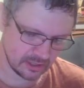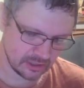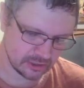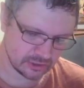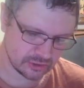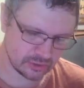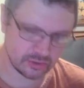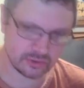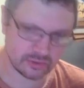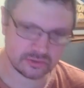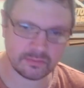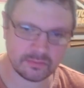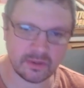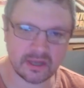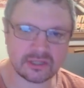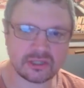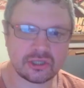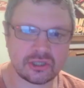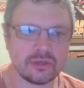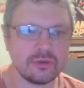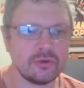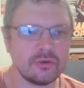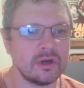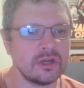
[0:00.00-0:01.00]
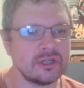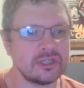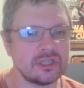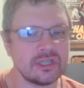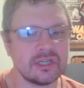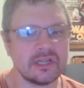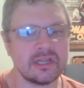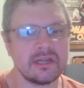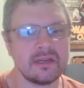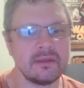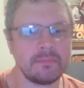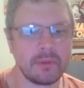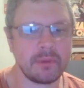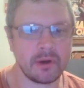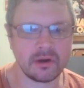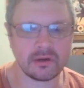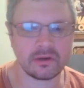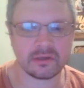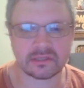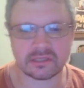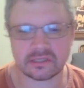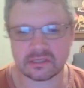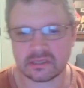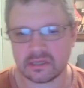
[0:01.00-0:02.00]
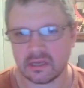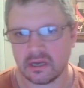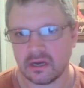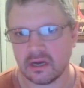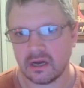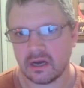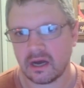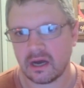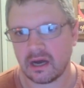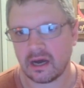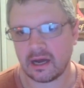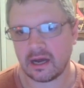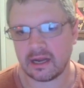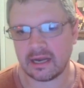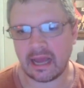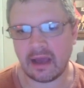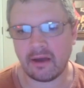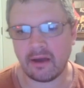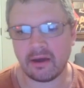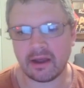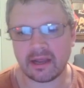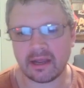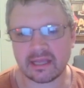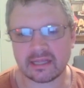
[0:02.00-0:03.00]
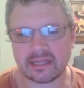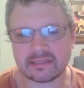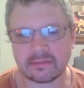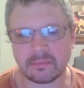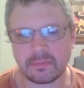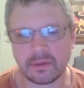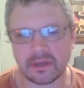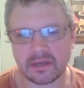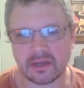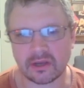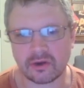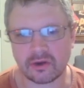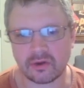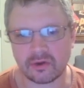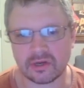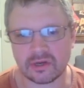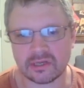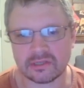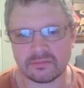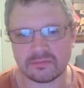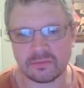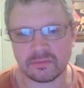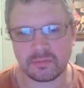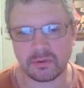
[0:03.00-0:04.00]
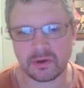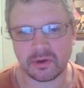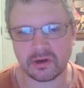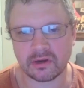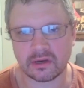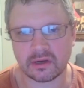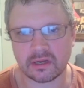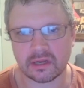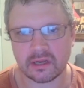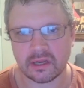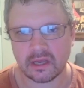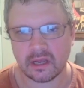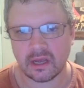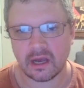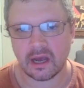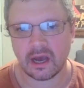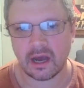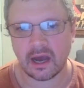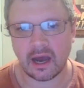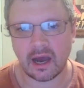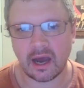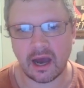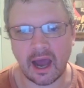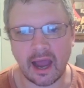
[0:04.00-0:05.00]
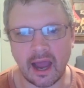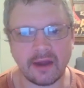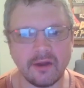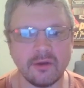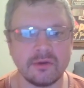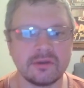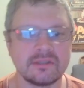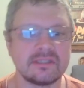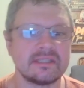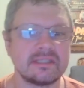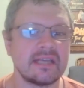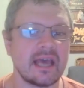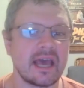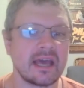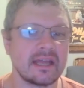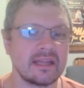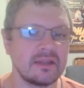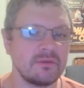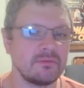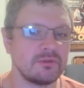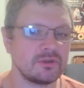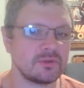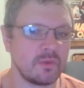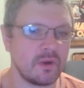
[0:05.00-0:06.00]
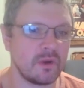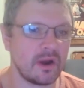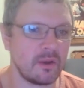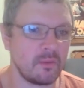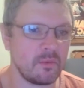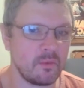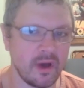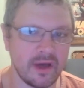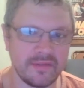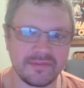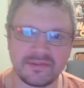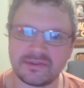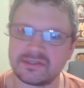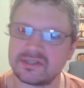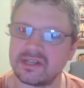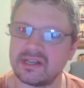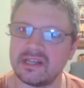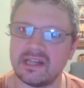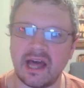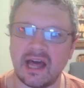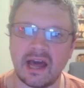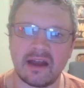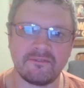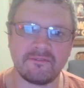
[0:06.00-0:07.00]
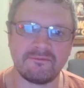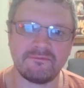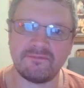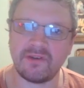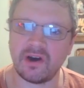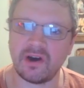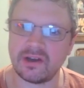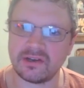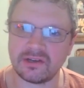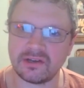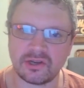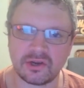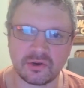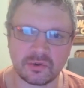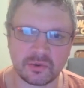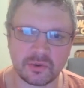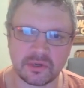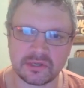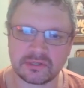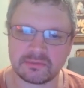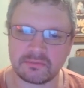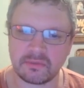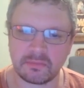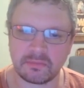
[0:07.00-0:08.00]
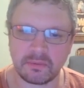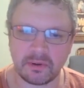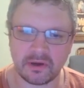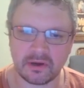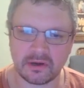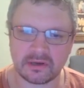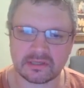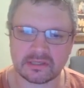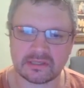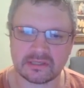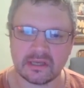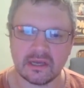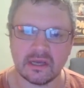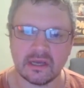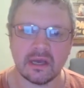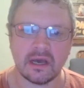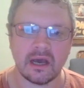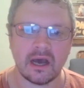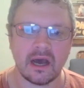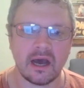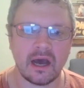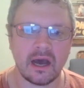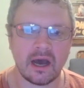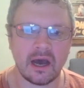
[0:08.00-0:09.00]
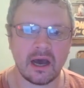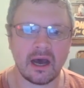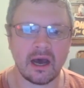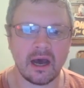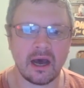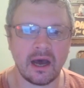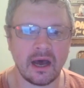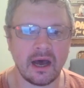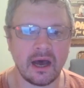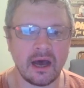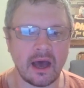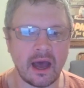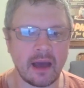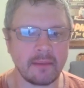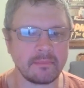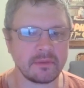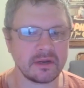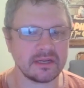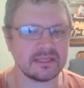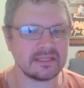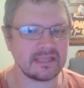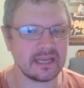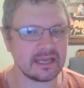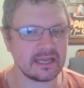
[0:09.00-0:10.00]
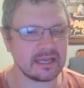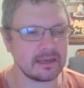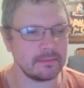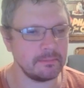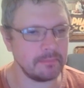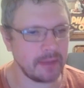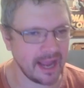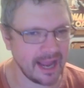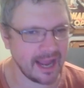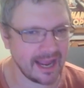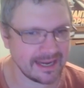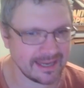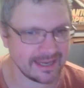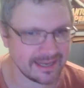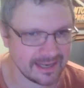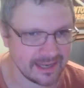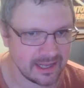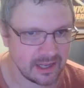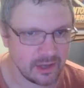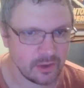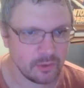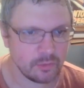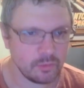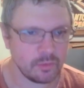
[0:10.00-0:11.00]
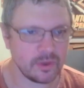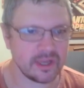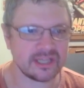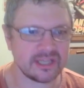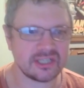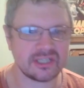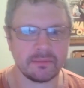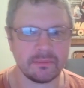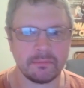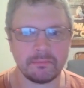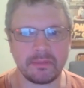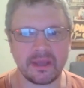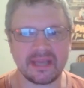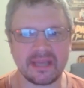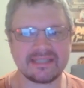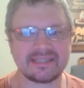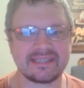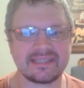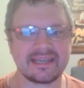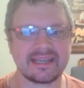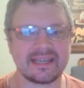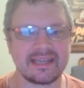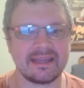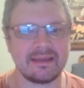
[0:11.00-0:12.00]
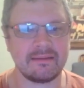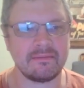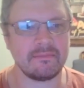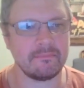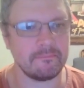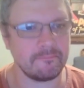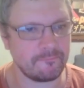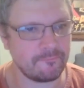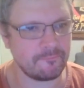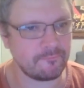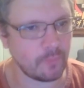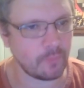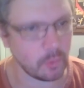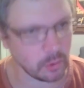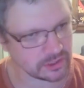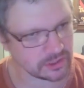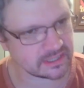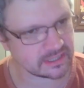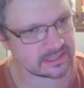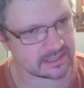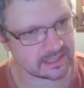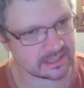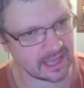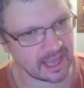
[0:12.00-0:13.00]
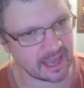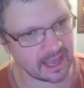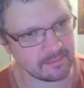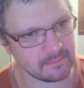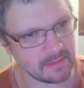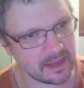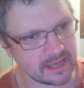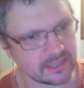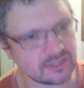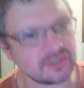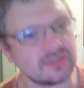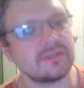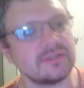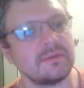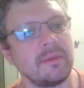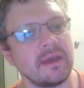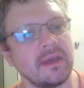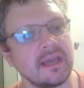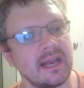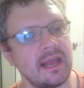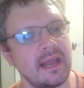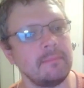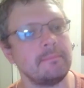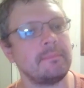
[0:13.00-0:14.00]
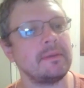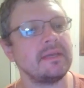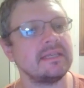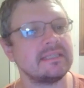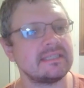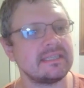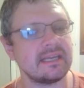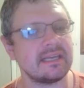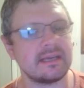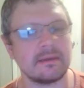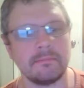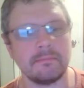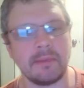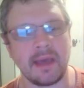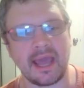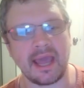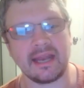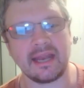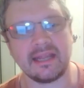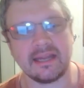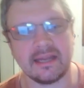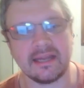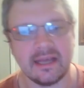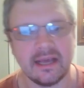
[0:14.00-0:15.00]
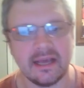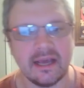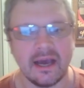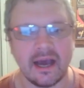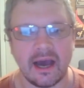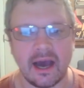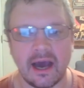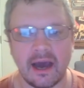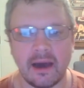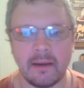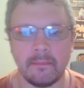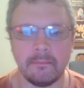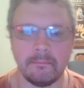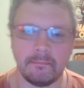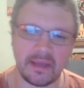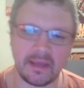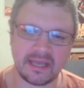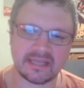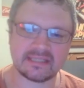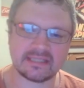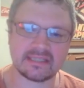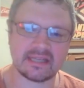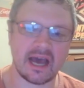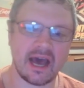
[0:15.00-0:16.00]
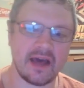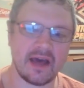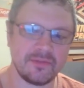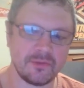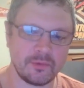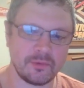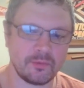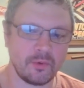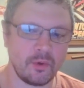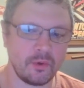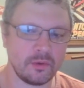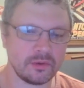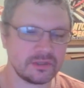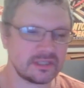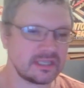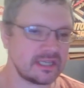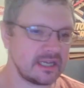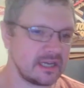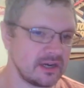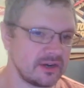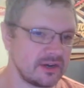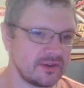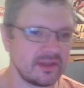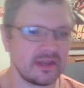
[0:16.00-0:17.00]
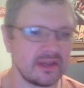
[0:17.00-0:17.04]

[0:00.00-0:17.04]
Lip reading: So those are my 2 agility perks. Now I get to pick a charisma perk. I know exactly which one I want. There's a lot of fun charisma perks. I'm going to take companion, which basically forces the game master to make an NPC companion based on the roles here.